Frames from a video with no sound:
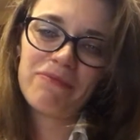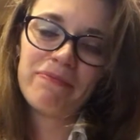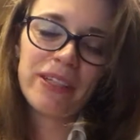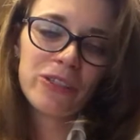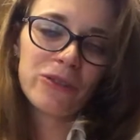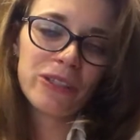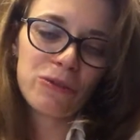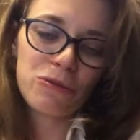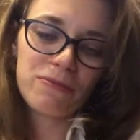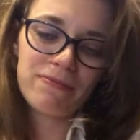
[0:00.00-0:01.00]
make sure that
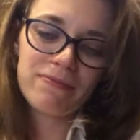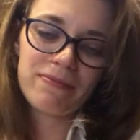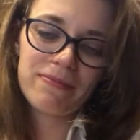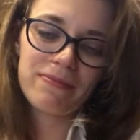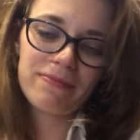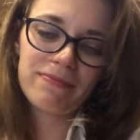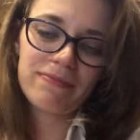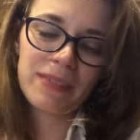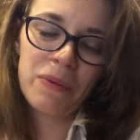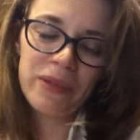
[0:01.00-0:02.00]
you
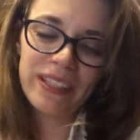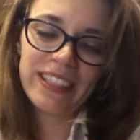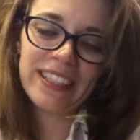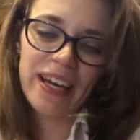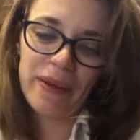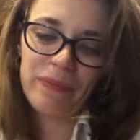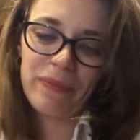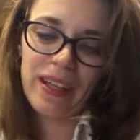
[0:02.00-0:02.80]
commit the time.